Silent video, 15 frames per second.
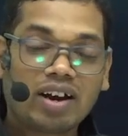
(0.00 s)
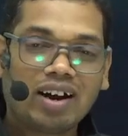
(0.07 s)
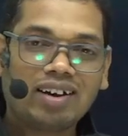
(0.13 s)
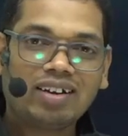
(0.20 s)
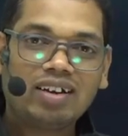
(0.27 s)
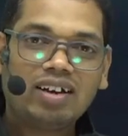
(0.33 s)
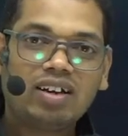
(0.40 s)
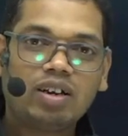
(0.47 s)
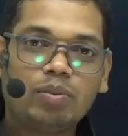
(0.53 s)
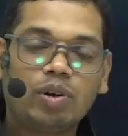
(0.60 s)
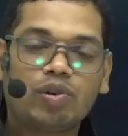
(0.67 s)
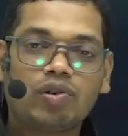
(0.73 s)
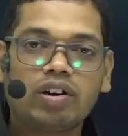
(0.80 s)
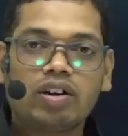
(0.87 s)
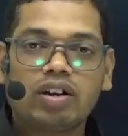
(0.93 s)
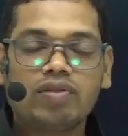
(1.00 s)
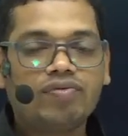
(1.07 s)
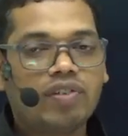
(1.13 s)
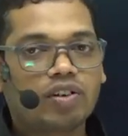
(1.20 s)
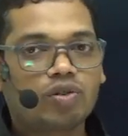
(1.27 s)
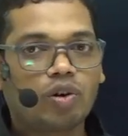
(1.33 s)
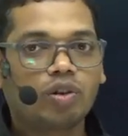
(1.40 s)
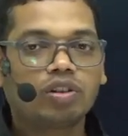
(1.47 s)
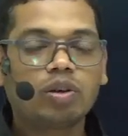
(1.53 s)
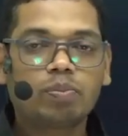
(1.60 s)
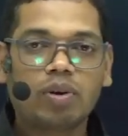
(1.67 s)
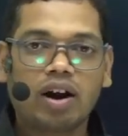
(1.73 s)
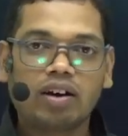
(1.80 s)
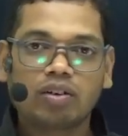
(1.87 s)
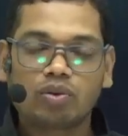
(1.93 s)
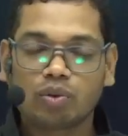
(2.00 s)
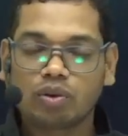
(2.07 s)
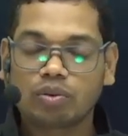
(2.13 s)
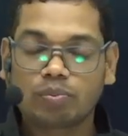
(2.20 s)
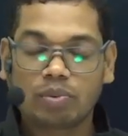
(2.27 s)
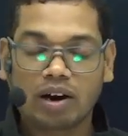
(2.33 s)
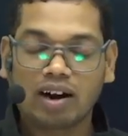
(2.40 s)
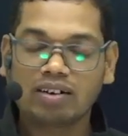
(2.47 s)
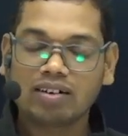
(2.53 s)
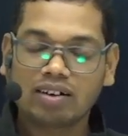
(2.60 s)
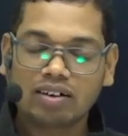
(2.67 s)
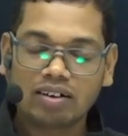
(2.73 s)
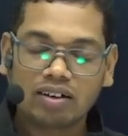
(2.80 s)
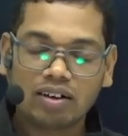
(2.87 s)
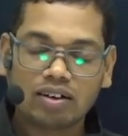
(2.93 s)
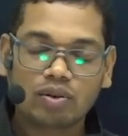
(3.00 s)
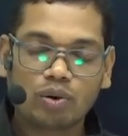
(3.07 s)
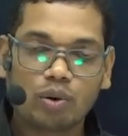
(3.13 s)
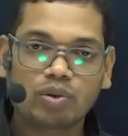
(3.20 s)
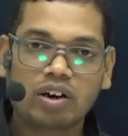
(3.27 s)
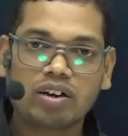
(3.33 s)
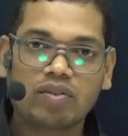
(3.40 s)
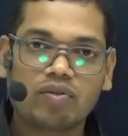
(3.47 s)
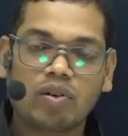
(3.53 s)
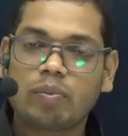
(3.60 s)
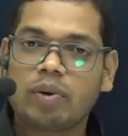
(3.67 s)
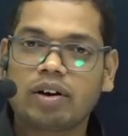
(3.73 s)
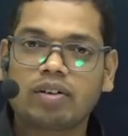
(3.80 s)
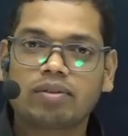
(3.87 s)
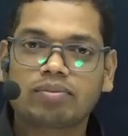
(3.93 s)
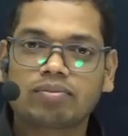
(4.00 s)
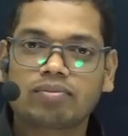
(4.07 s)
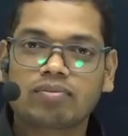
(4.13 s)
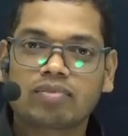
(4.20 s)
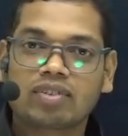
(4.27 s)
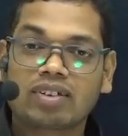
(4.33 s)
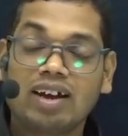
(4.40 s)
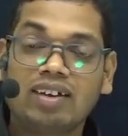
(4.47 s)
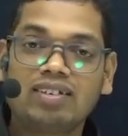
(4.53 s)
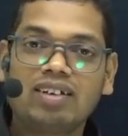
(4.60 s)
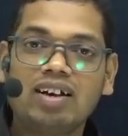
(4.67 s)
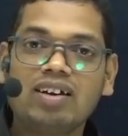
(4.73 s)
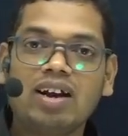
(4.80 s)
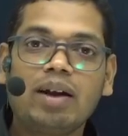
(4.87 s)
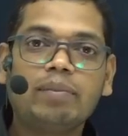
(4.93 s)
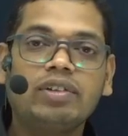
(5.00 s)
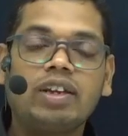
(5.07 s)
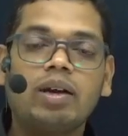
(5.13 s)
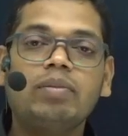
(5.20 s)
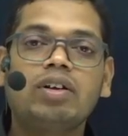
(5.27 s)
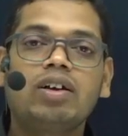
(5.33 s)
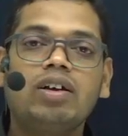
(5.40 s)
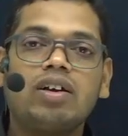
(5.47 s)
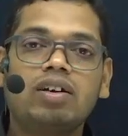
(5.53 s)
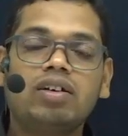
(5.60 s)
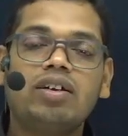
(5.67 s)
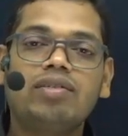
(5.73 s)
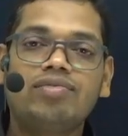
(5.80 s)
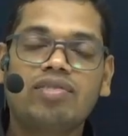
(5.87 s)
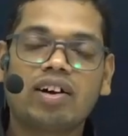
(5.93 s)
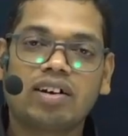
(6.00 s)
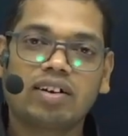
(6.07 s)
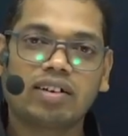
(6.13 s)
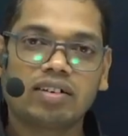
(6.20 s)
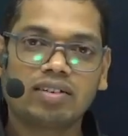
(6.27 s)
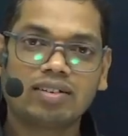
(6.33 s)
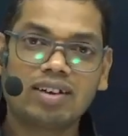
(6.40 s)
had inhibitory effect on the plant growth and development, and they named them differently.